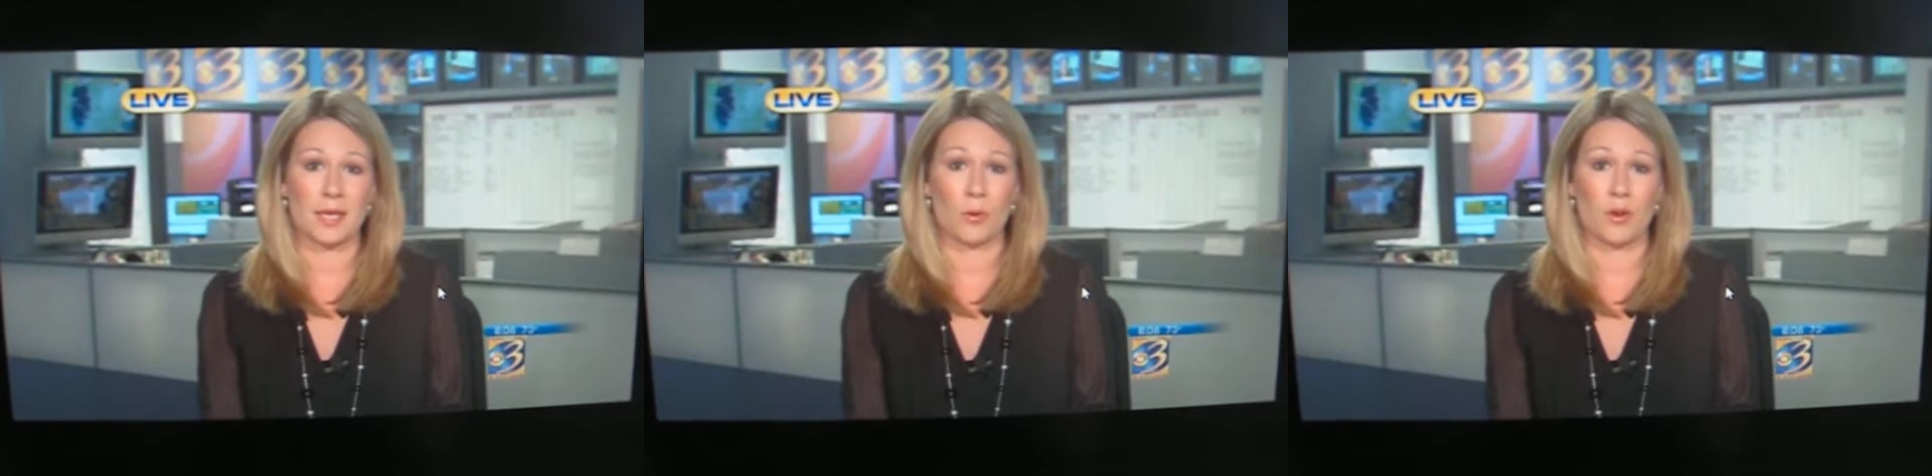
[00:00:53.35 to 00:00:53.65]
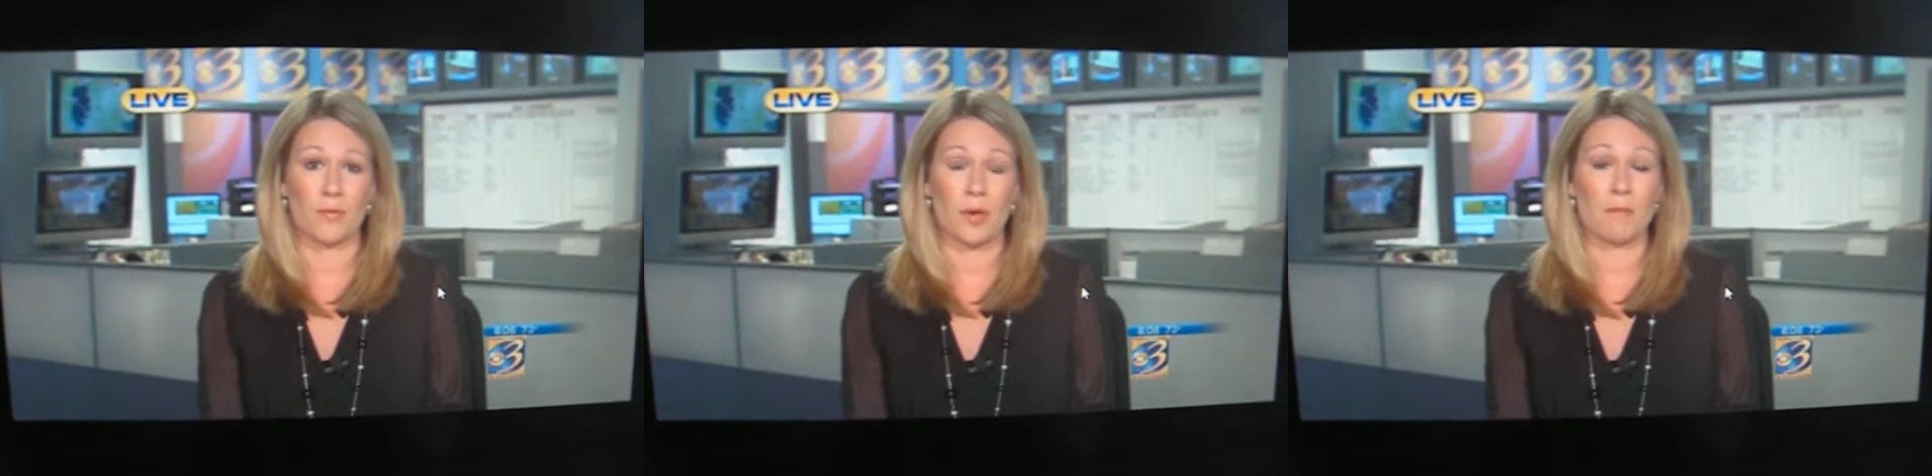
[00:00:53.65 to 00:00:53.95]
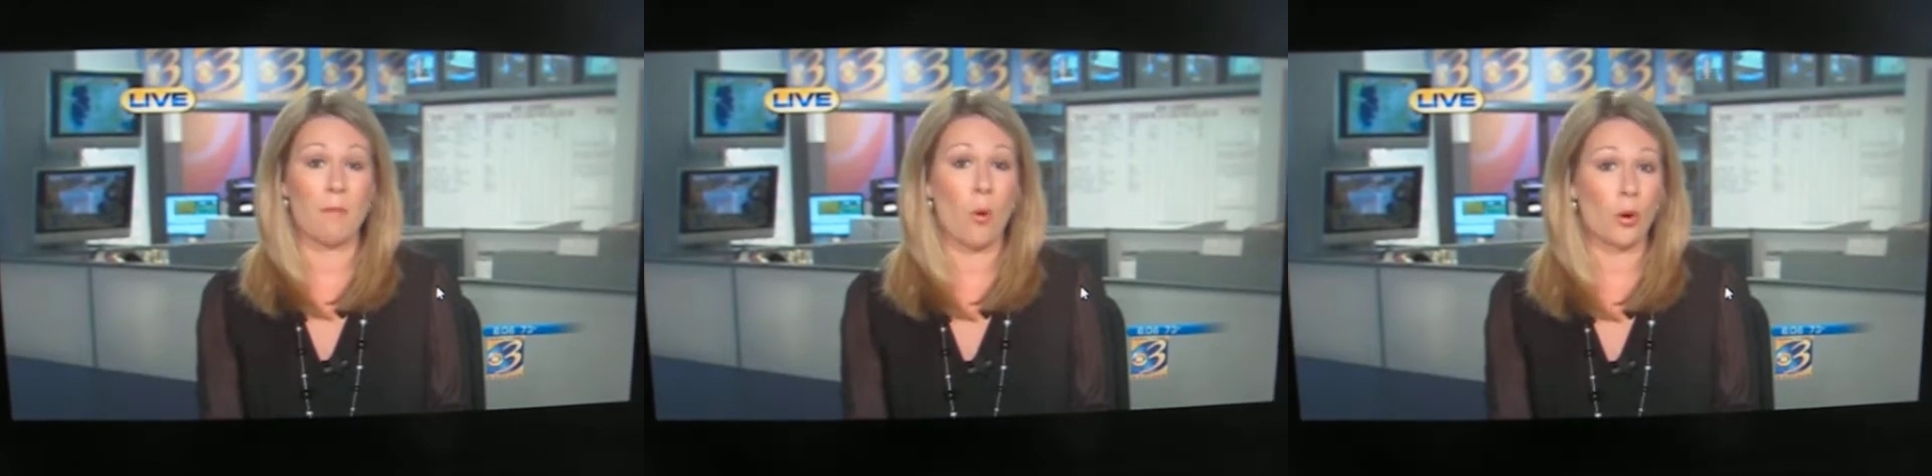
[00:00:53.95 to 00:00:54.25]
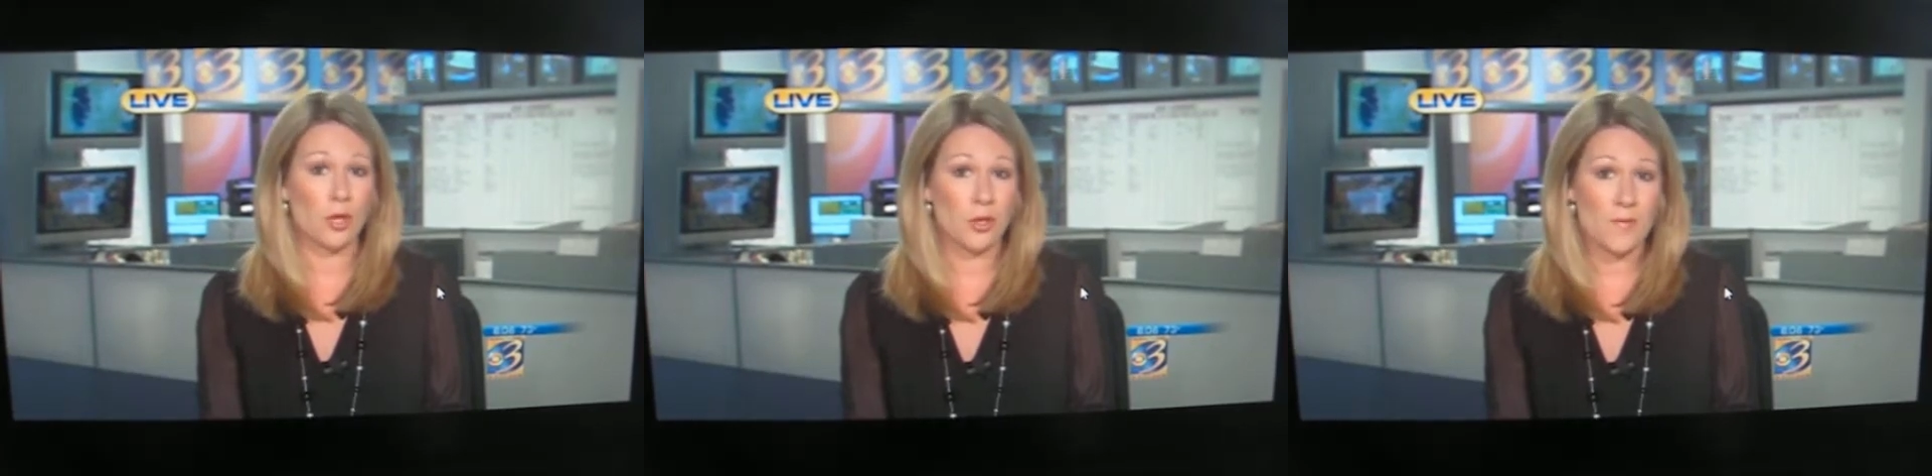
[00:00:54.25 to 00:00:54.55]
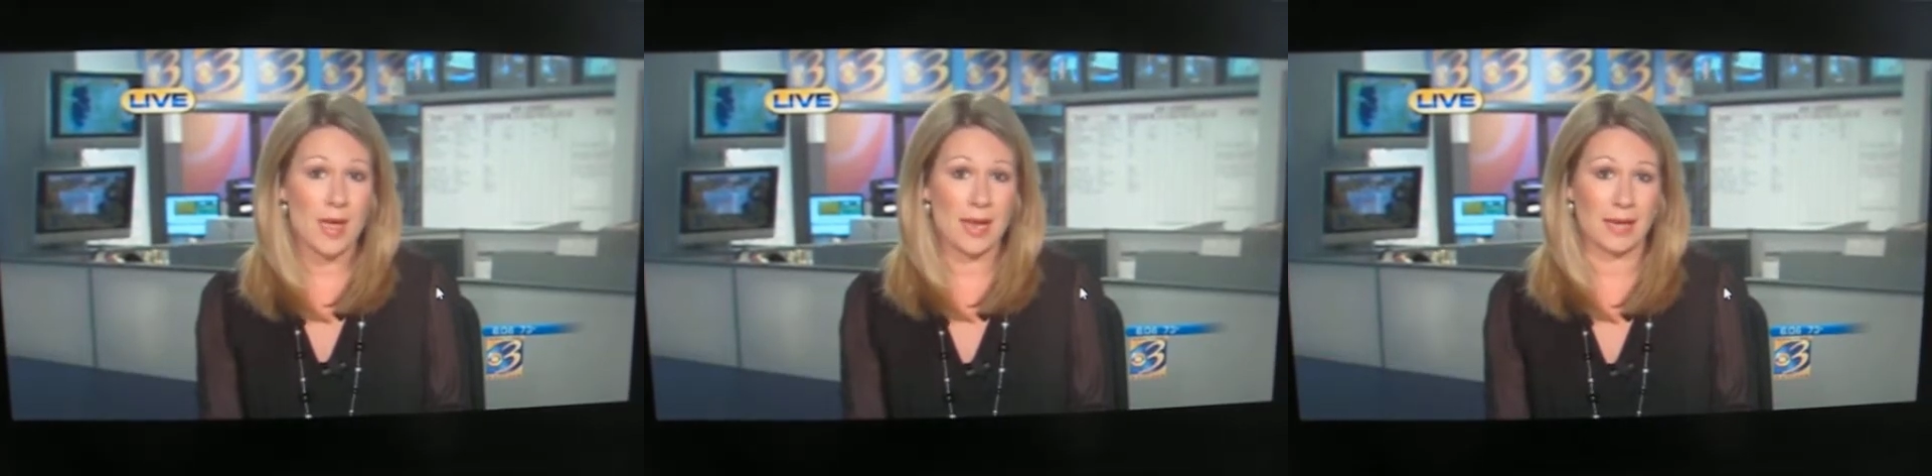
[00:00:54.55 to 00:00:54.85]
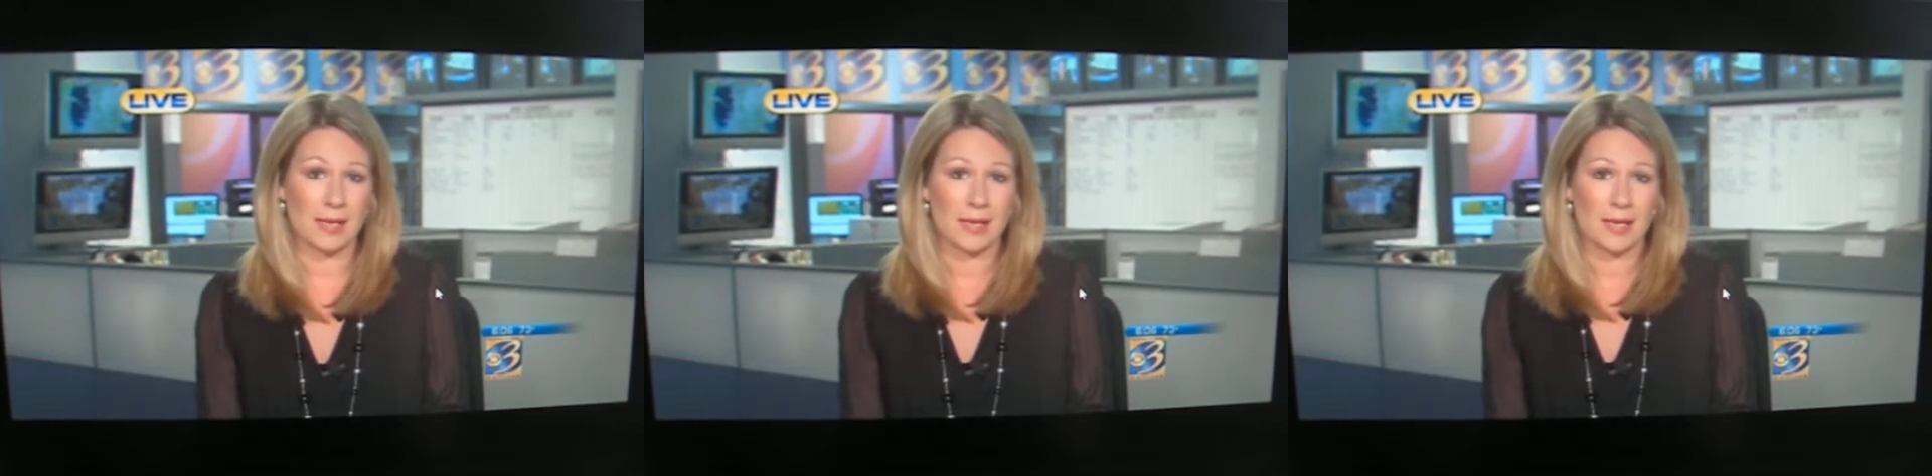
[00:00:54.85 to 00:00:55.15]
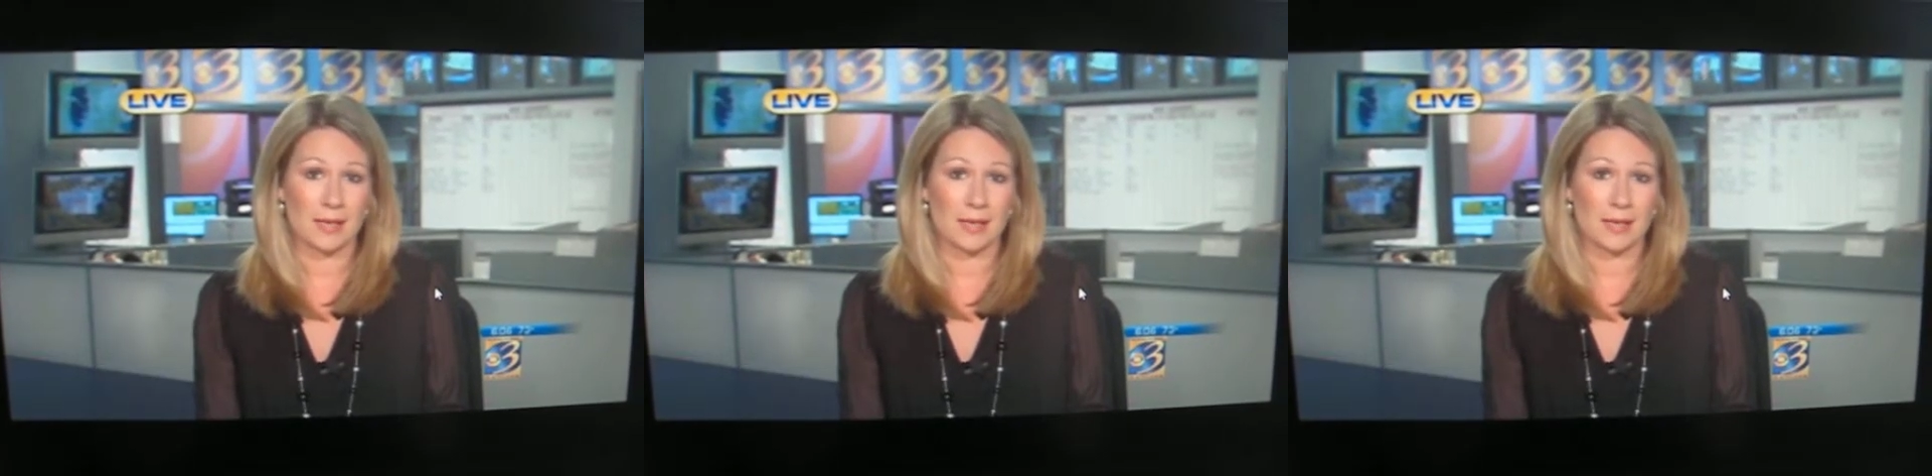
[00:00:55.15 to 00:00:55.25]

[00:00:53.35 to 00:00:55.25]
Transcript: it would have been more humane